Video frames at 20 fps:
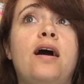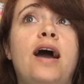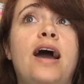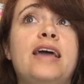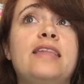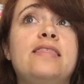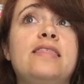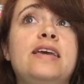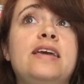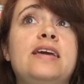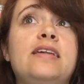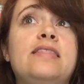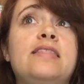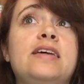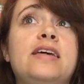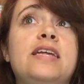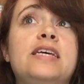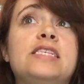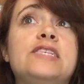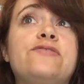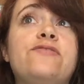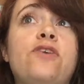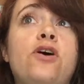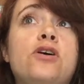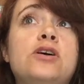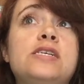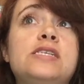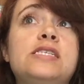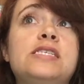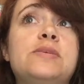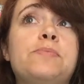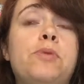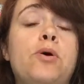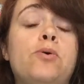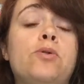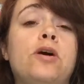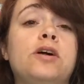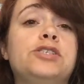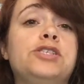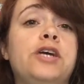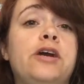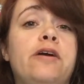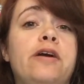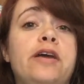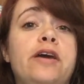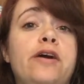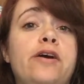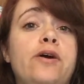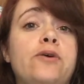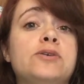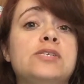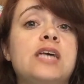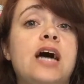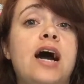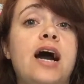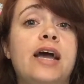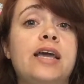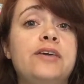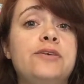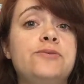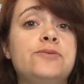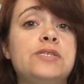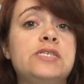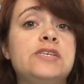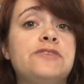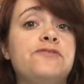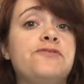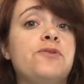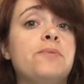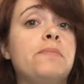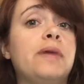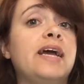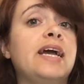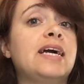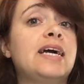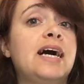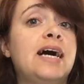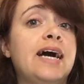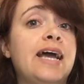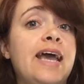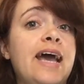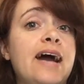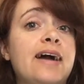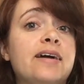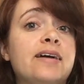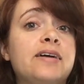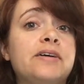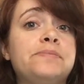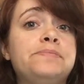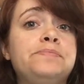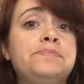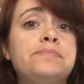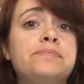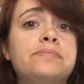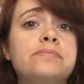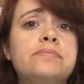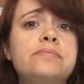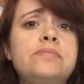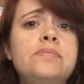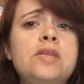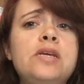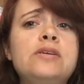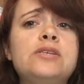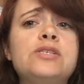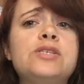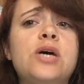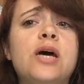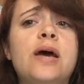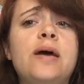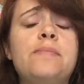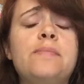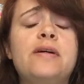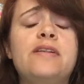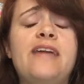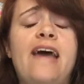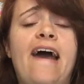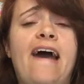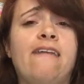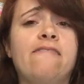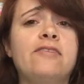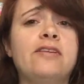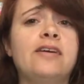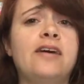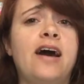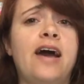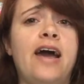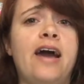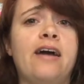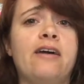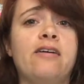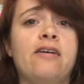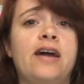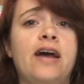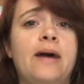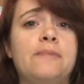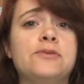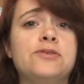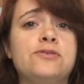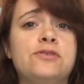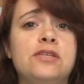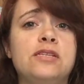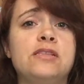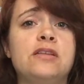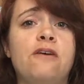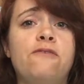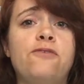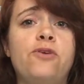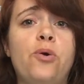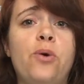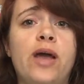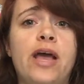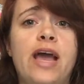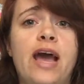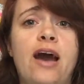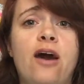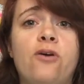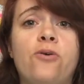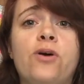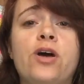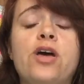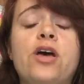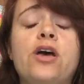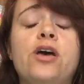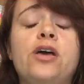I think that as far as the boat launch area goes, I used it for my kayak. So I'm an avid kayaker. I absolutely love going out.